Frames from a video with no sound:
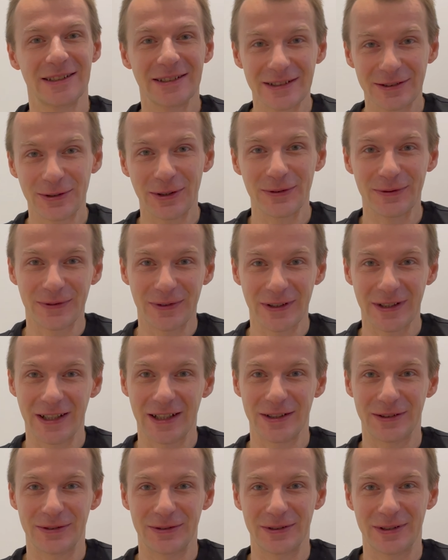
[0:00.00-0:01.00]
Don't
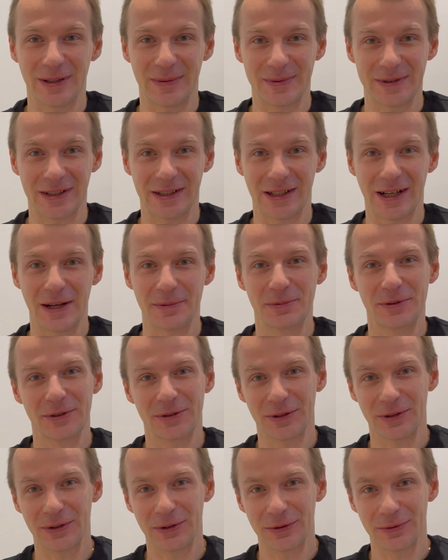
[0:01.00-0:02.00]
forget to subscribe so
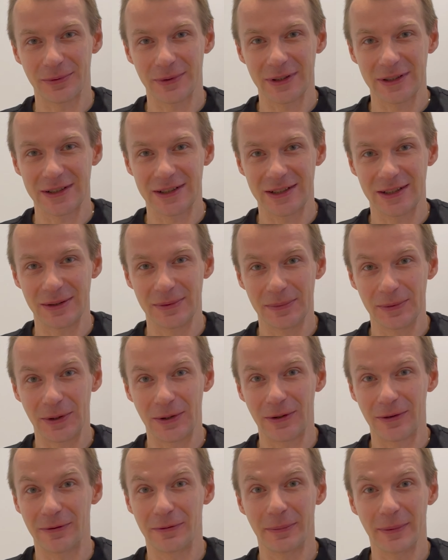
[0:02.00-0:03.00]
you will see
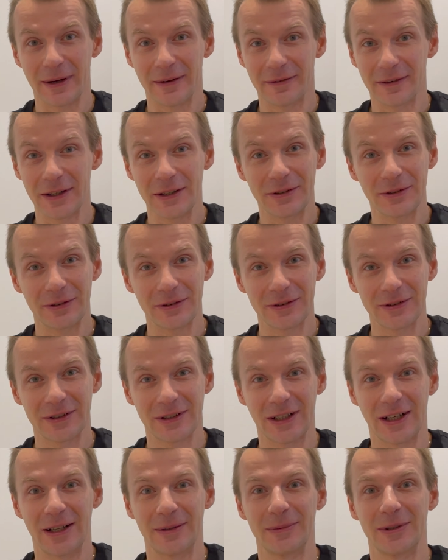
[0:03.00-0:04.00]
more of my videos
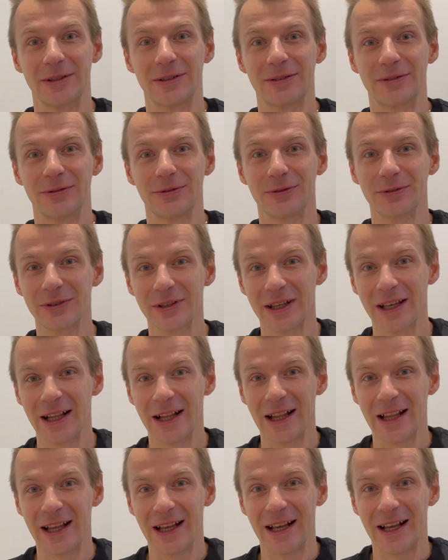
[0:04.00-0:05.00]
coming soon,
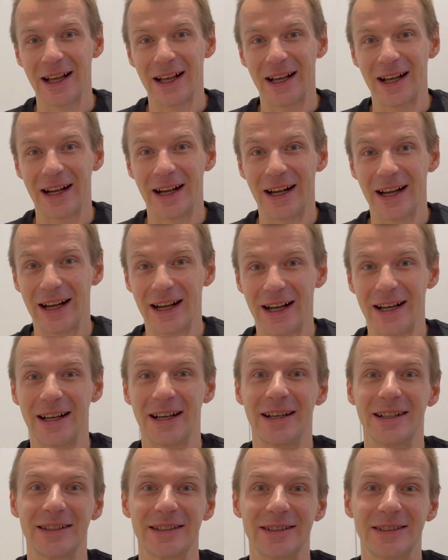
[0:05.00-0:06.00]

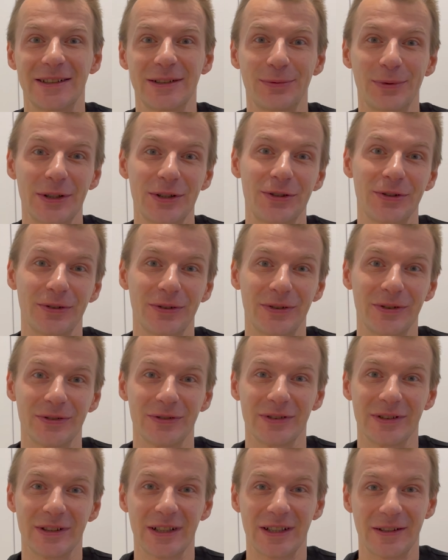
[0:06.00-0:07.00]
and switch
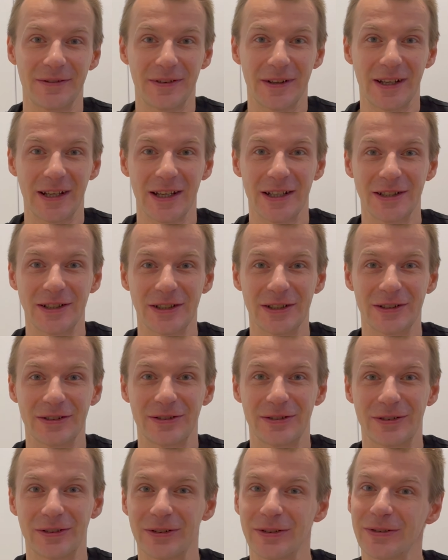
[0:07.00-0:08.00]
on notifications
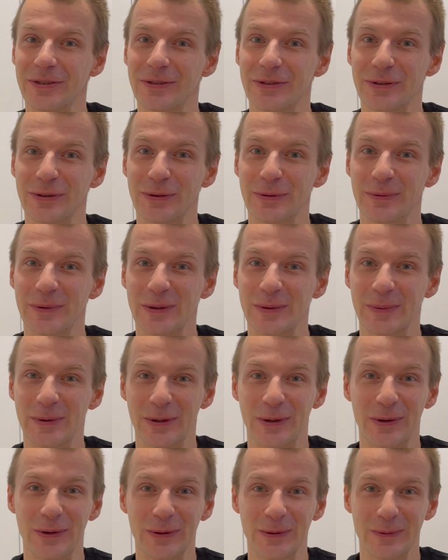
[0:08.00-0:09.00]
so you will be
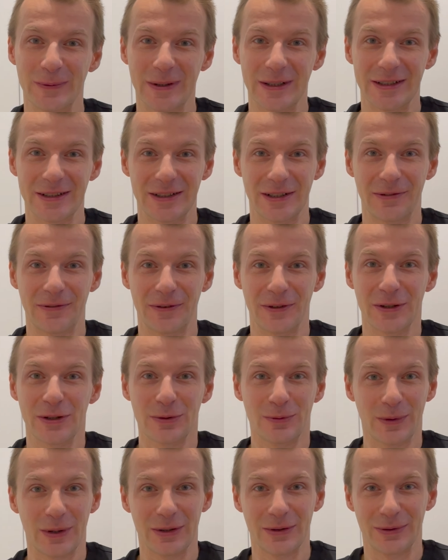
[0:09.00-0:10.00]
always the first
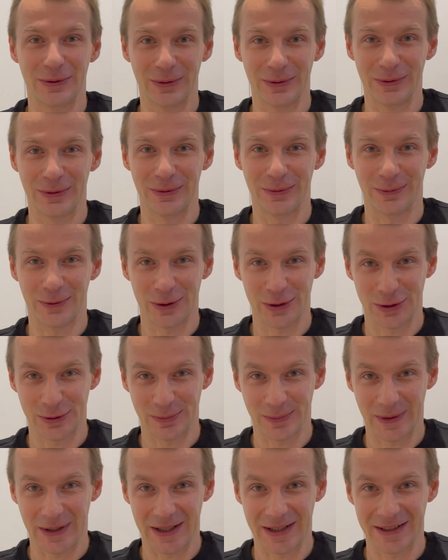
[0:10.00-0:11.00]
one to watch
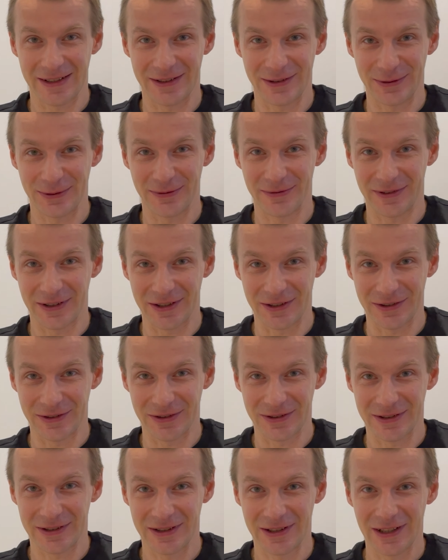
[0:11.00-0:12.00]
my new
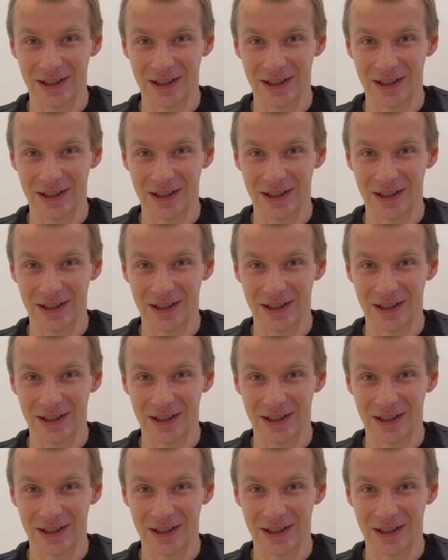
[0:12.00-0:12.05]
videos.